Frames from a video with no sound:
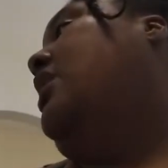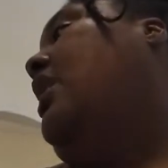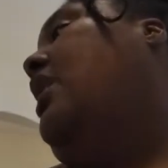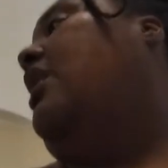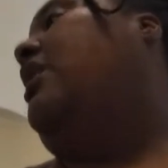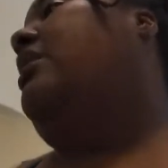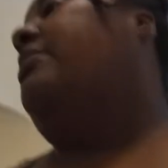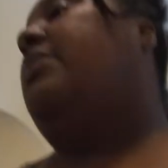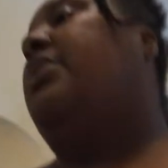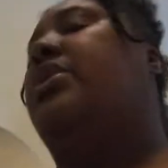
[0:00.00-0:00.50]

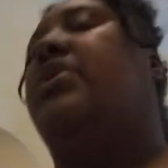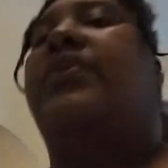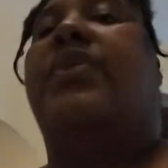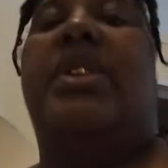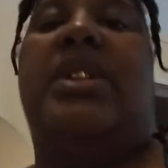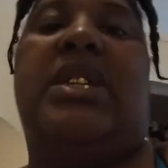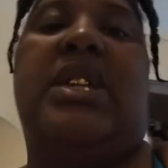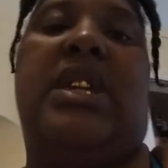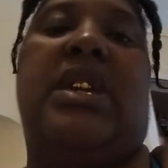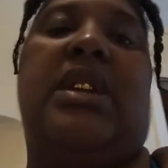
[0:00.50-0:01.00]
All I'm gonna do
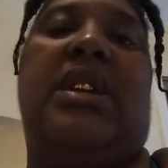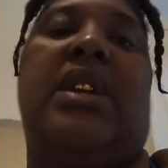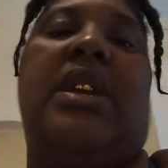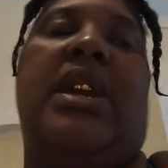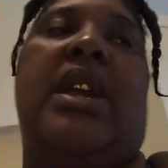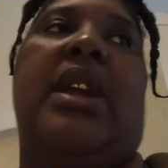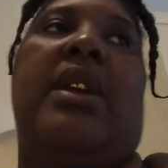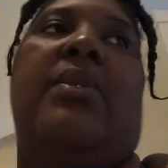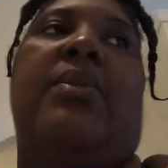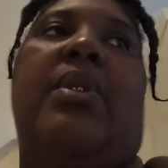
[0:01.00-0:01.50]
is sit
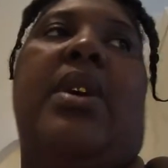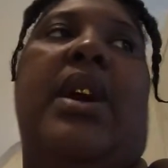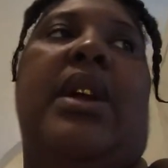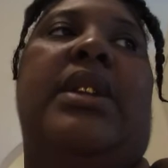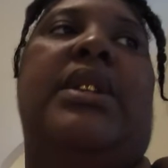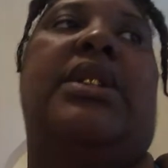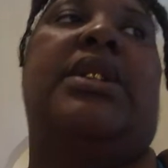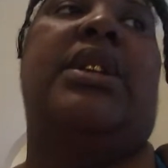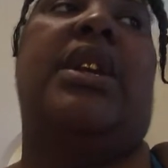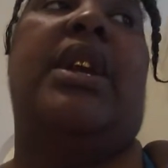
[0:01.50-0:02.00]
here and
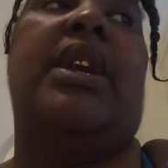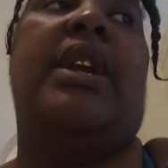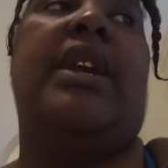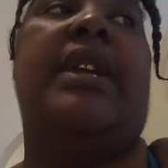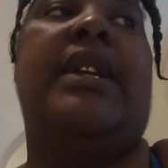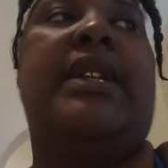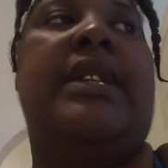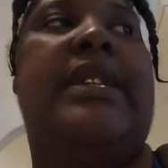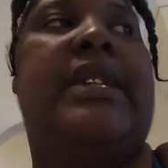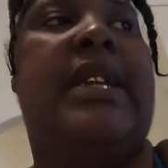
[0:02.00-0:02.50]
watch
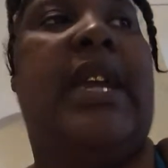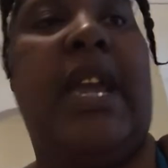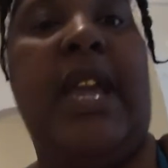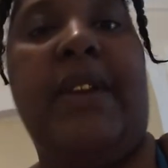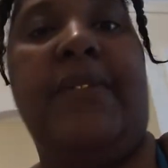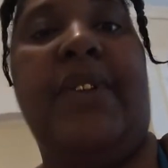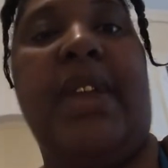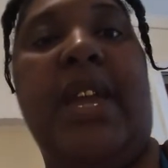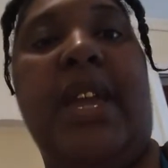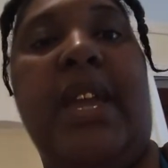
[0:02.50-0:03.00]

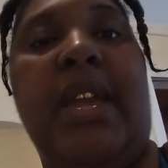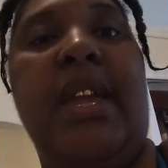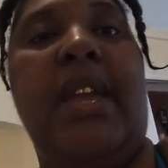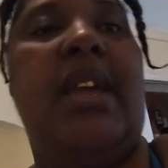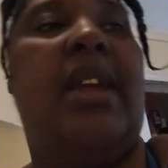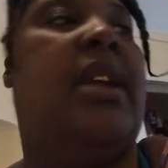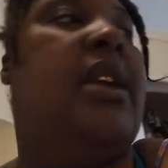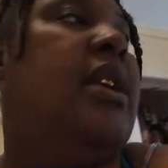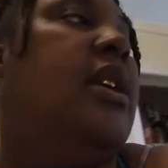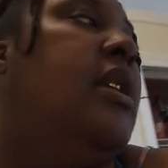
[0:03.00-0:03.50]
TV.
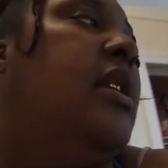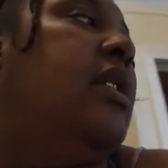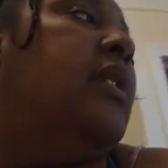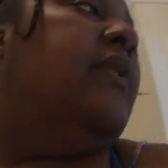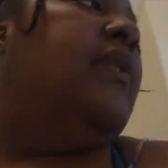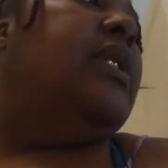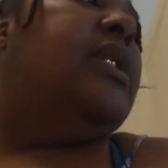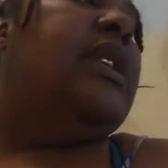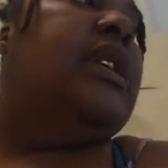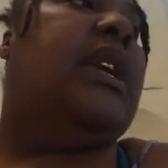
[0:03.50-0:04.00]

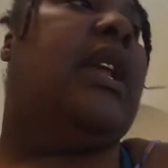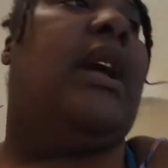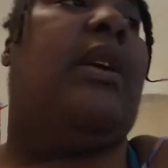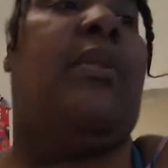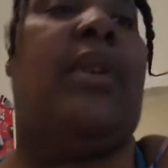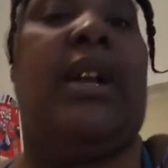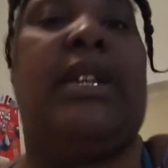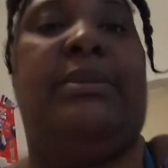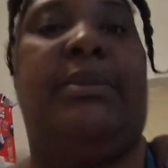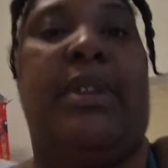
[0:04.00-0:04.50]
Because you can I
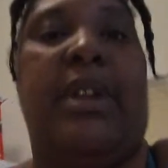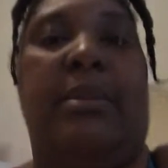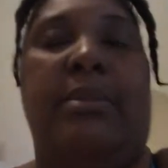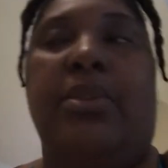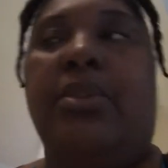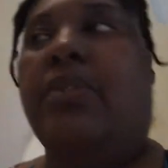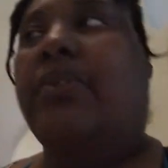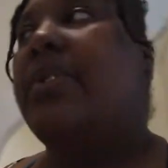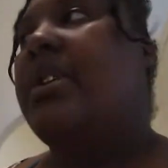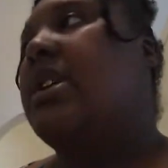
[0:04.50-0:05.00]
watch me a
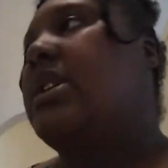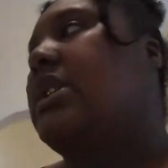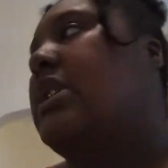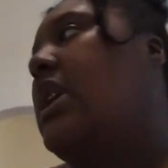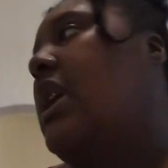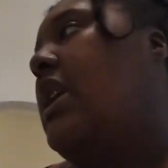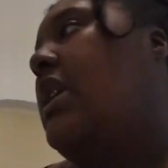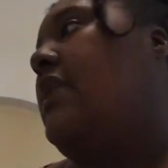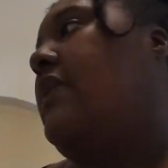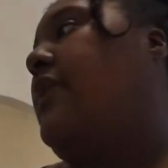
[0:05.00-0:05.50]
movie or
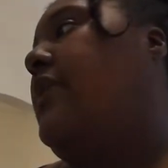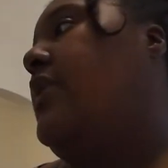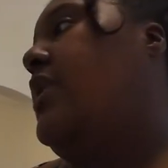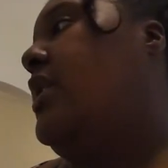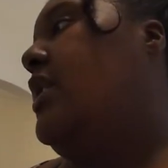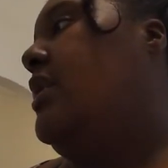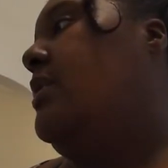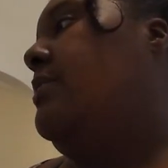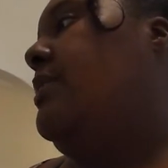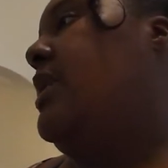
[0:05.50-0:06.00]
something for
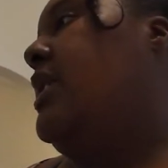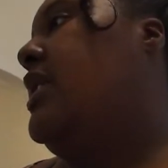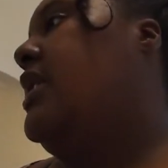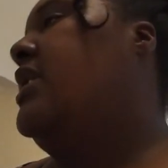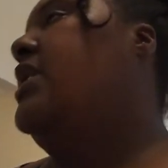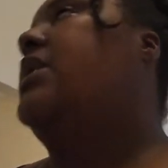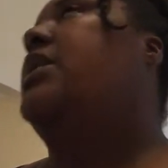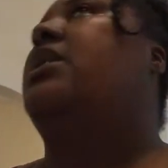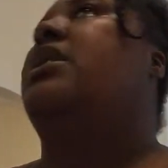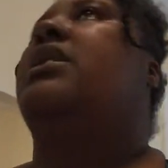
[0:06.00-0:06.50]
a little
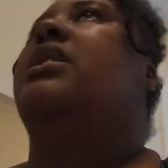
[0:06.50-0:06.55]
bit.